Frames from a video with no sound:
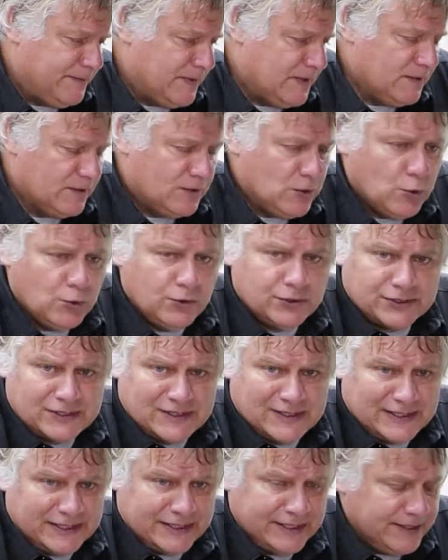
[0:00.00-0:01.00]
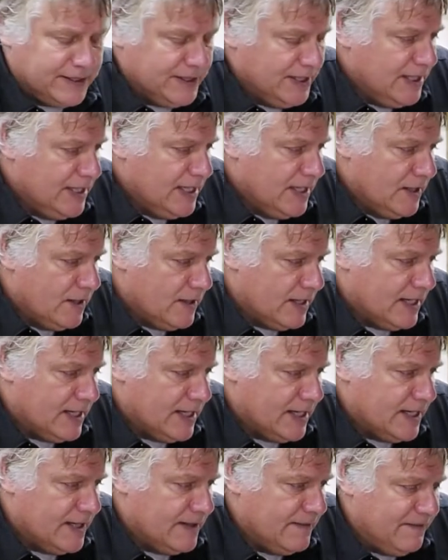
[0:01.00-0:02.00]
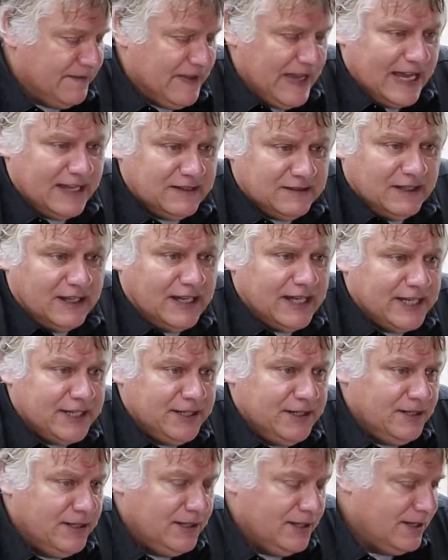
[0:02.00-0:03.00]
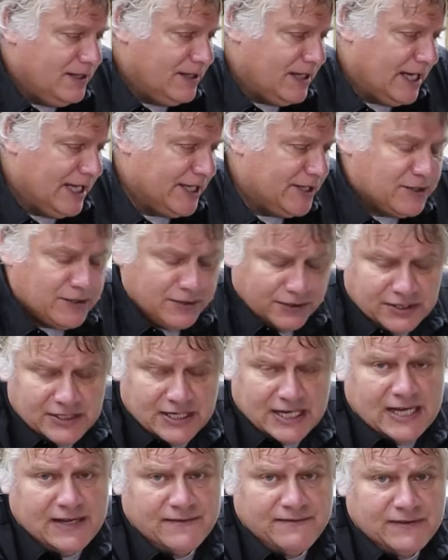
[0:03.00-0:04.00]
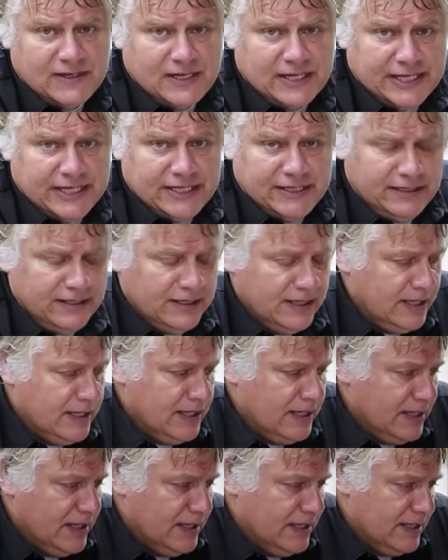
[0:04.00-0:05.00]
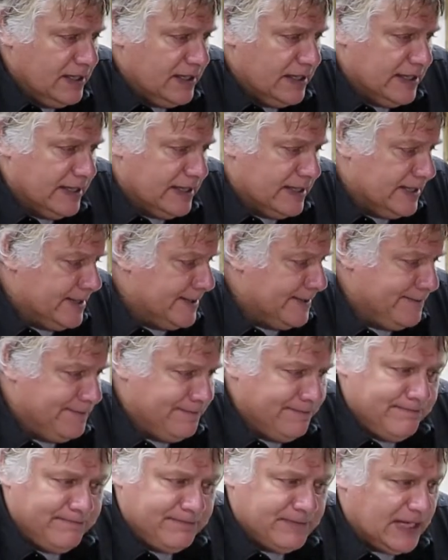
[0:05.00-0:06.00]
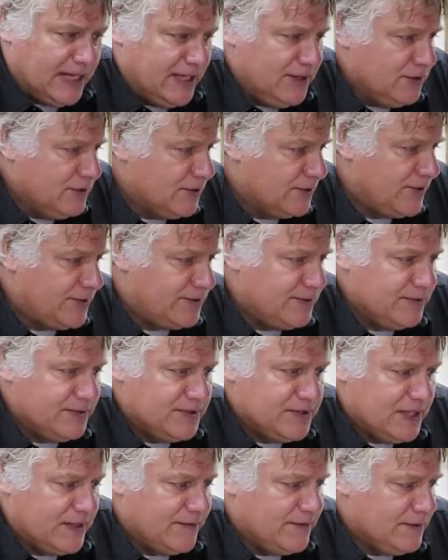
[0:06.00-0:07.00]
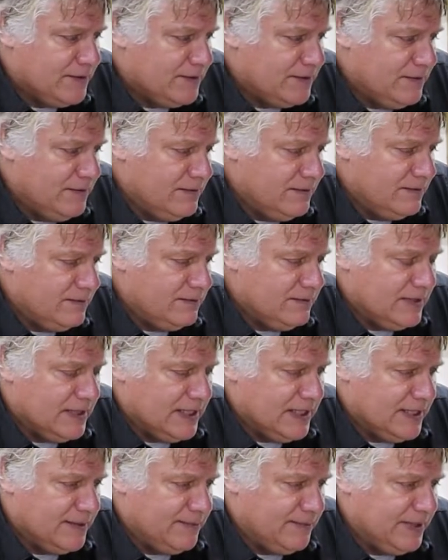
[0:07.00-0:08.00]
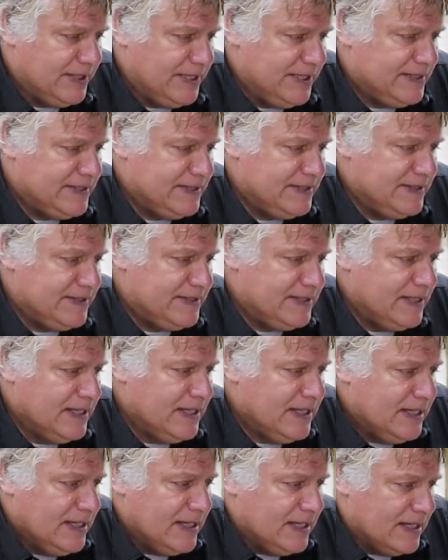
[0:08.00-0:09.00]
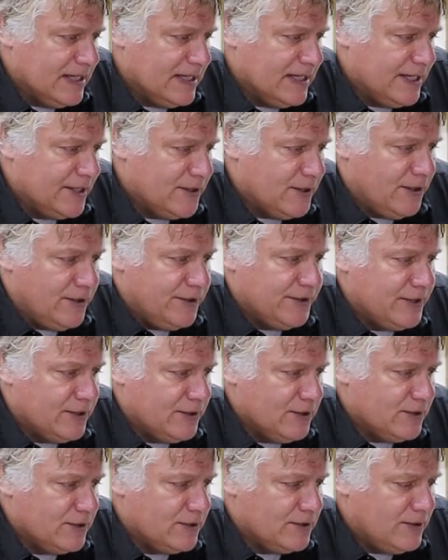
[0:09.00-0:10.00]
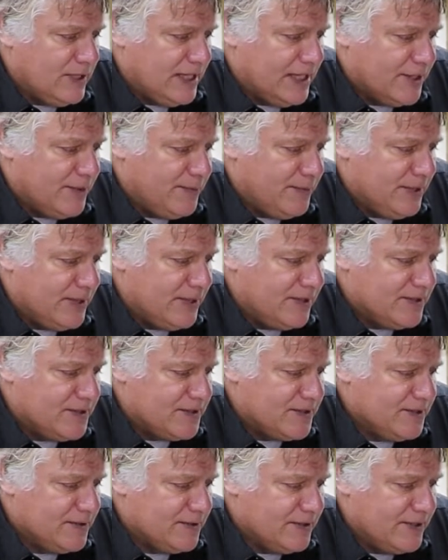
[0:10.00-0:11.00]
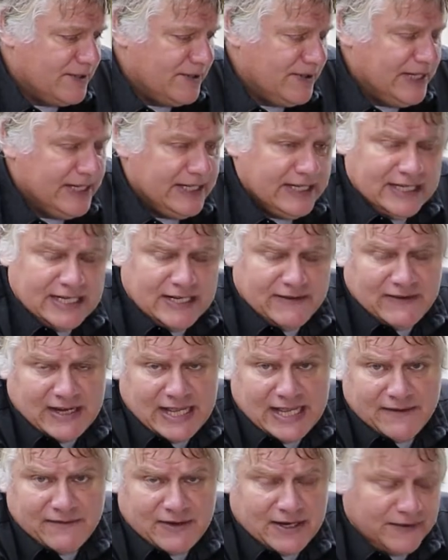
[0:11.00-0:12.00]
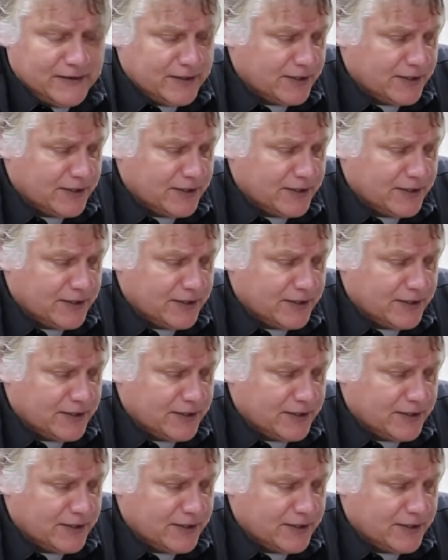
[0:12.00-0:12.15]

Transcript: cooler on it. That line I could not find. I looked through several places. I called our local auto parts store. They didn't even have it on their